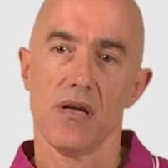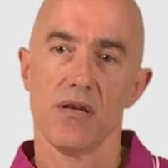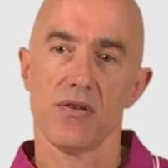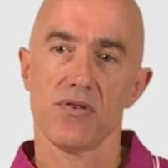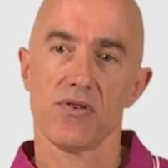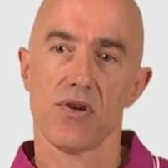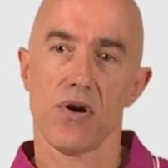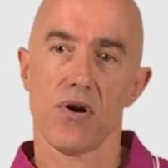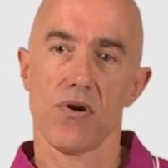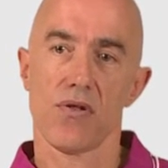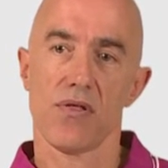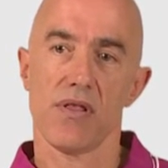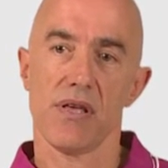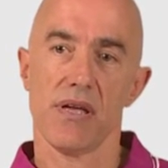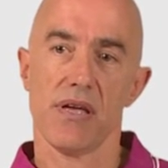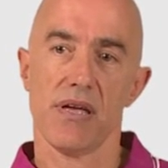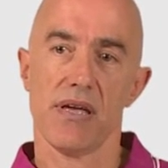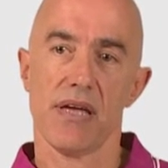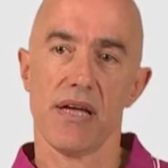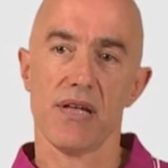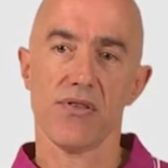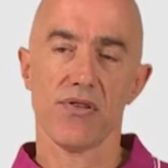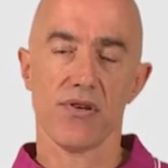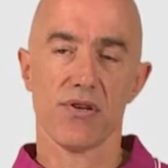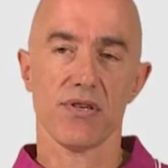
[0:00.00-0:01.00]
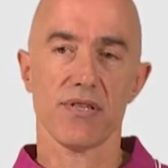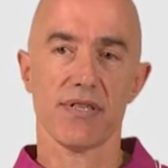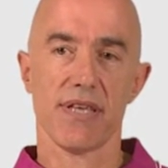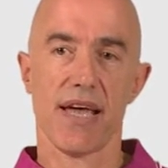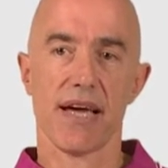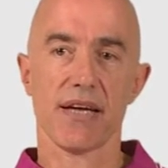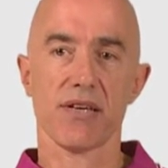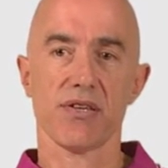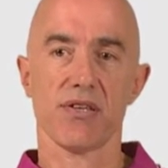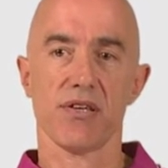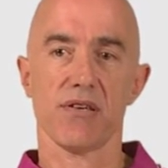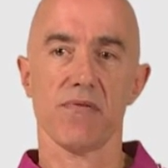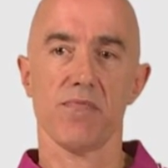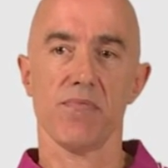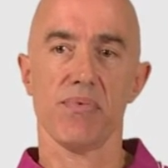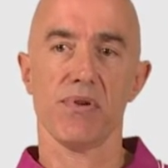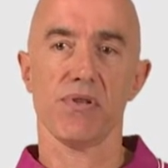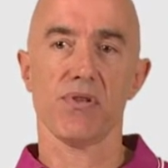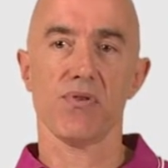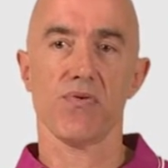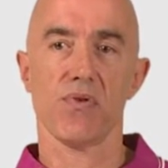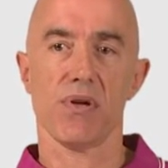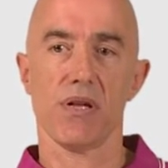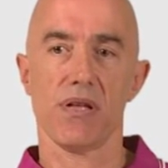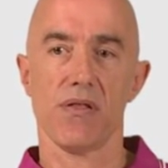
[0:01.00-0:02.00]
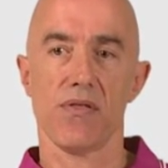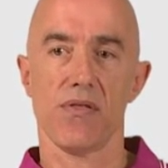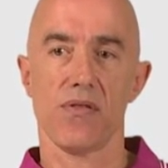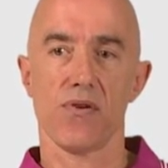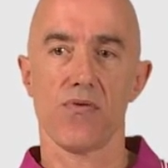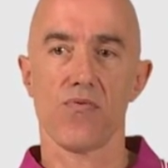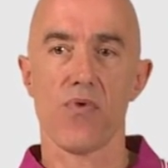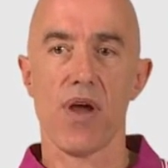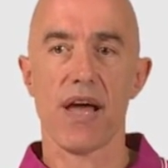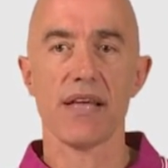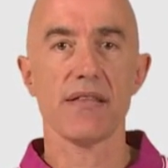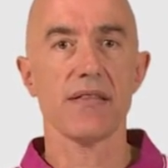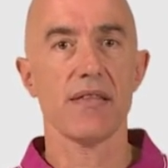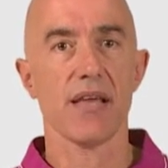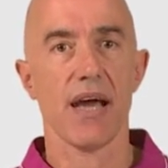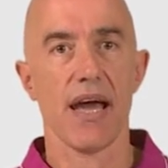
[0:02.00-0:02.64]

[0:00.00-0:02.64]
So the intersection between the red